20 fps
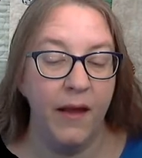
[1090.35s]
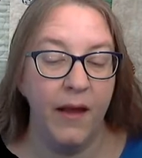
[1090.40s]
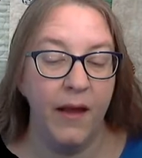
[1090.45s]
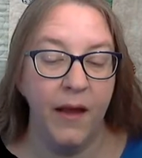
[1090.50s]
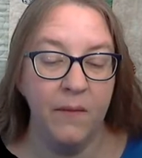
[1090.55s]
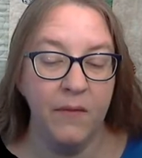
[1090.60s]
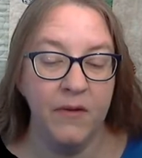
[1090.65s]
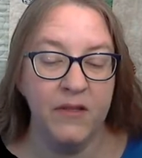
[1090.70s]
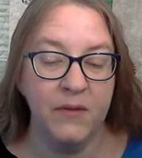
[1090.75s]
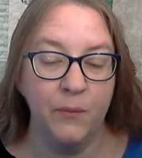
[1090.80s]

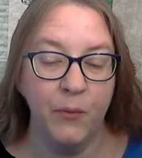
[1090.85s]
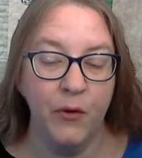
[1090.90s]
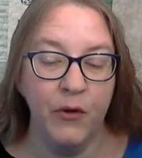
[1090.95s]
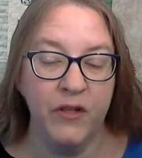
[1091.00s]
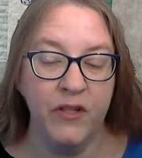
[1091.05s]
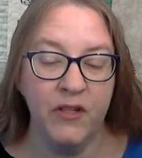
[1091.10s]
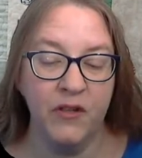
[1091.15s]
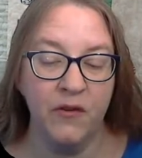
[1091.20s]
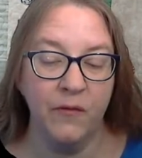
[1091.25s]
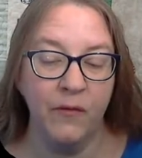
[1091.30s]
and was
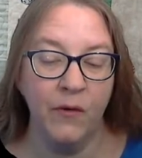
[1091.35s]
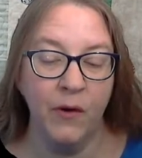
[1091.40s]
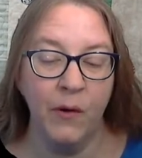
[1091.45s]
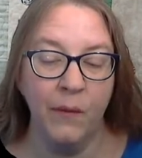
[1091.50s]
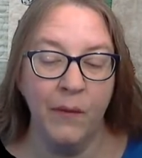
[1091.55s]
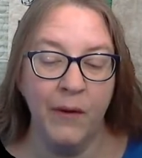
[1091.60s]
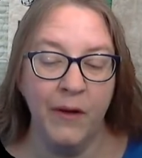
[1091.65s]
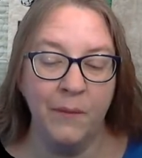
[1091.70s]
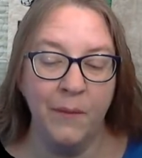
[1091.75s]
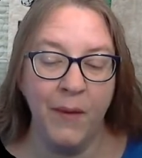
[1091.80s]
pushed
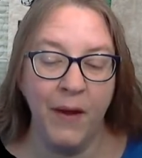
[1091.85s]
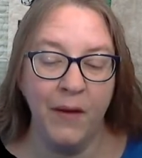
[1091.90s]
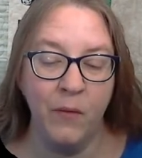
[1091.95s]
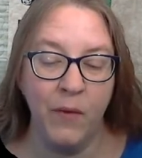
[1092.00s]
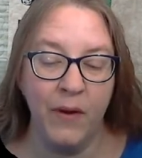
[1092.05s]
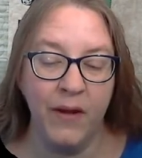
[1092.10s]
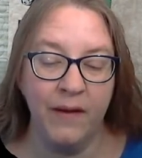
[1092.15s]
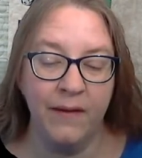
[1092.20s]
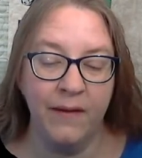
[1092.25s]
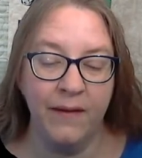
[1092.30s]
forward by
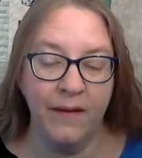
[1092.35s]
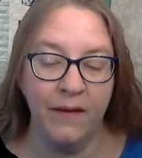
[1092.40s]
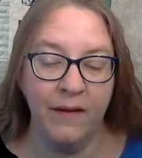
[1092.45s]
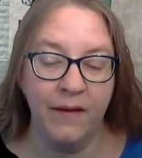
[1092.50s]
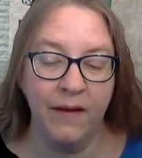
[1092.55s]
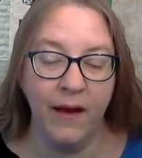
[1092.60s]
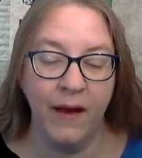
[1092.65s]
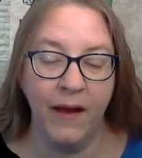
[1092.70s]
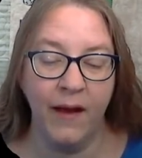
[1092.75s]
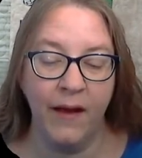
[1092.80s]
wind and
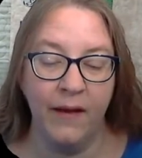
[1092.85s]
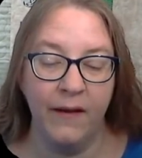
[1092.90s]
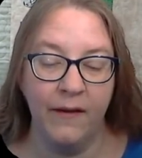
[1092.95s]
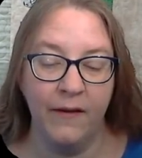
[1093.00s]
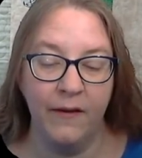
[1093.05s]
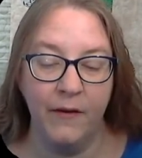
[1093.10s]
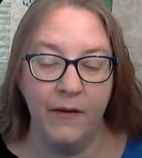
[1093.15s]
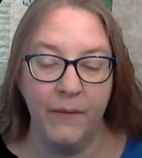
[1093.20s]
tide.